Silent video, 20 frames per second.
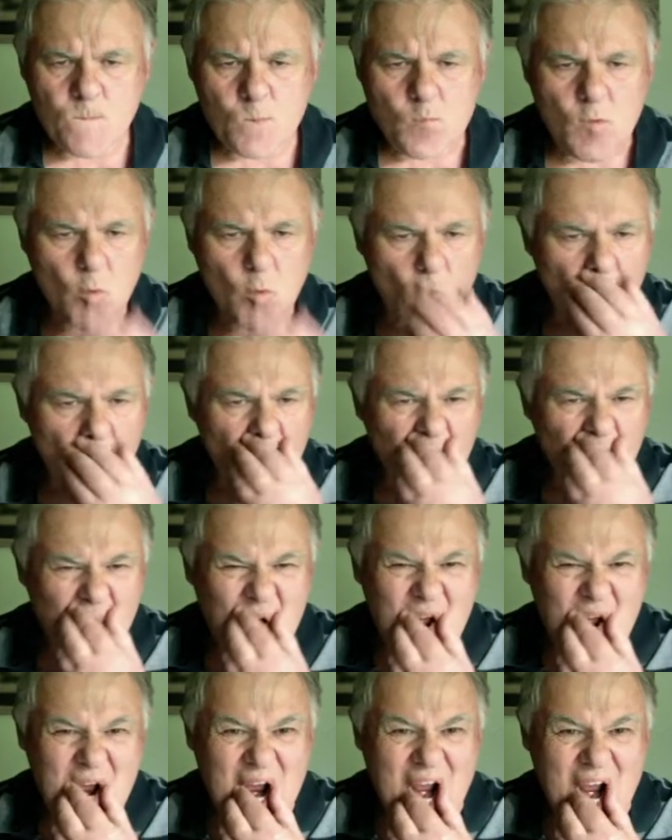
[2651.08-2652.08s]
Well,
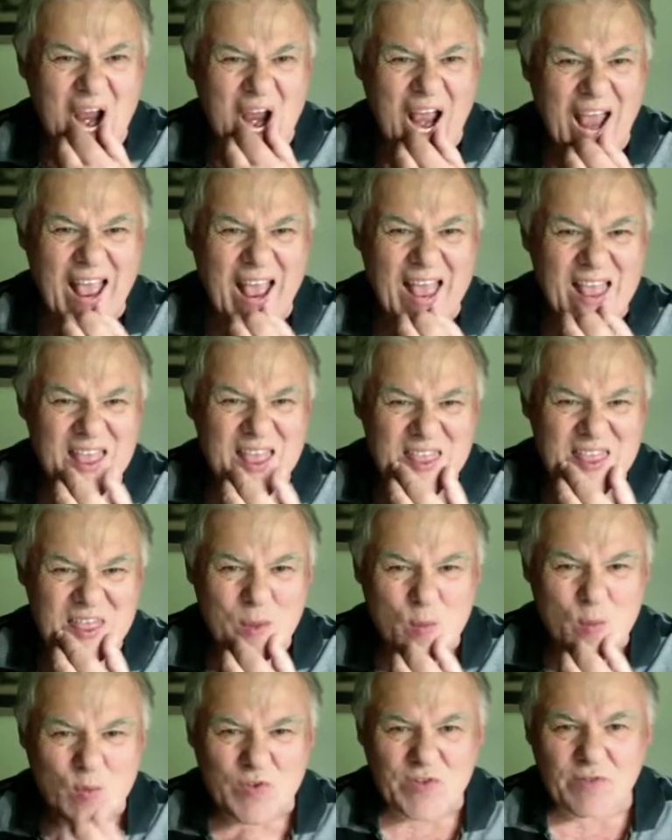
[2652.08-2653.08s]
that
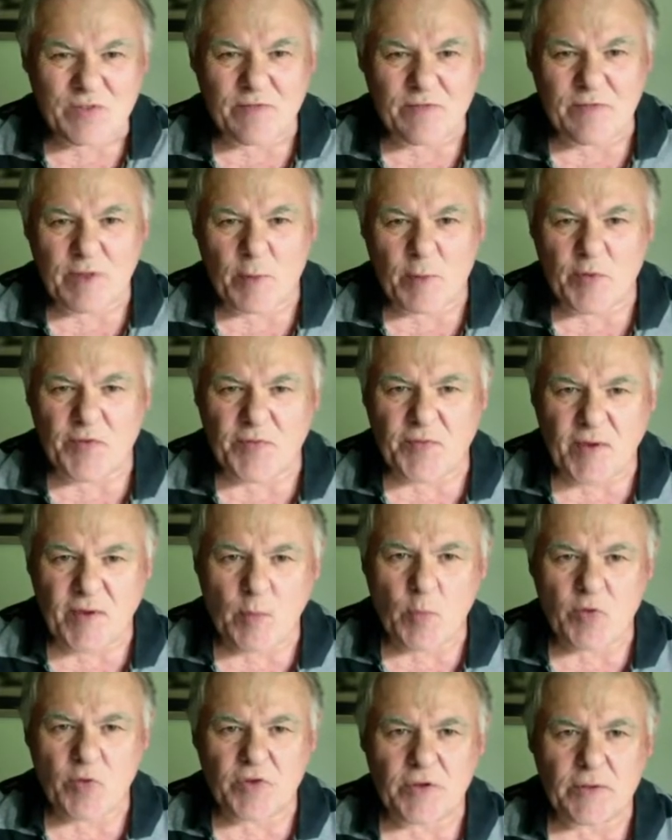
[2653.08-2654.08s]
was fun,
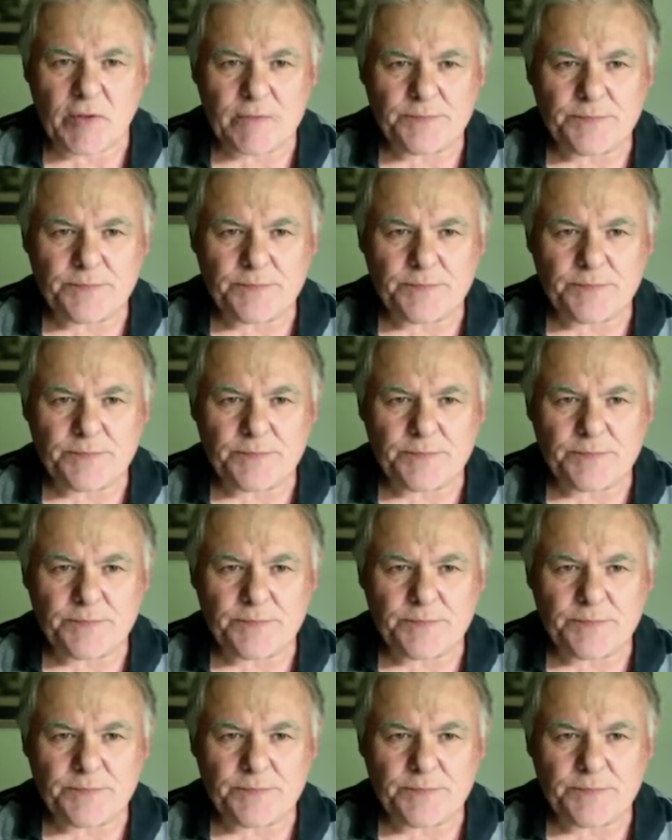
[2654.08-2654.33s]
wasn't it?